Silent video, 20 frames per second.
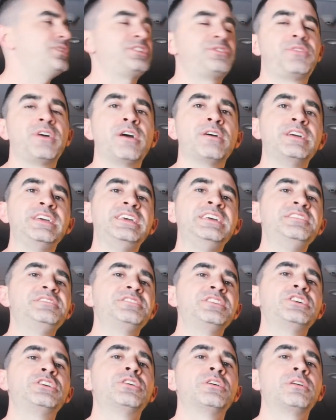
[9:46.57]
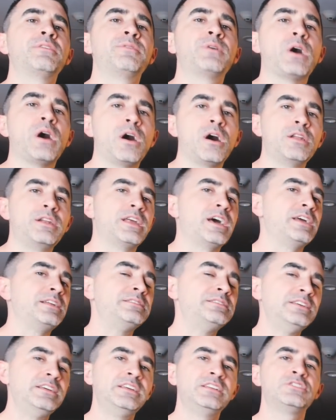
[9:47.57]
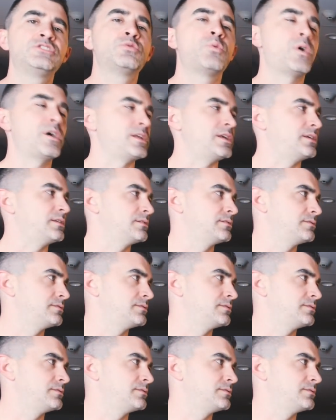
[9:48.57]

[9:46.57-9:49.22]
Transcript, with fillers: this very easily could have gone 1920.